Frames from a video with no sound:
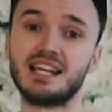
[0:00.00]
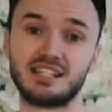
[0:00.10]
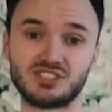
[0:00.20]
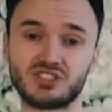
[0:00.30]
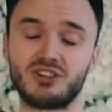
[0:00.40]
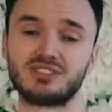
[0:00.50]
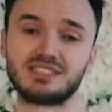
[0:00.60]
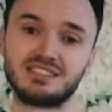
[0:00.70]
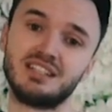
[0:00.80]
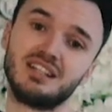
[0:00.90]
and
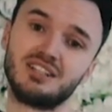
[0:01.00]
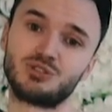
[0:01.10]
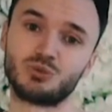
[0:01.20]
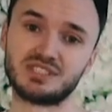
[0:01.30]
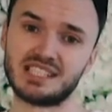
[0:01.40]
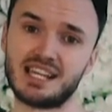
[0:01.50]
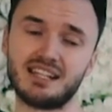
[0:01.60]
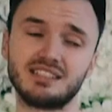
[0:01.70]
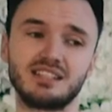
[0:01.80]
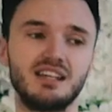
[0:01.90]
songs towards the
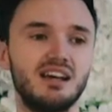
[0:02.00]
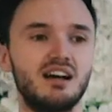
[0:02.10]
end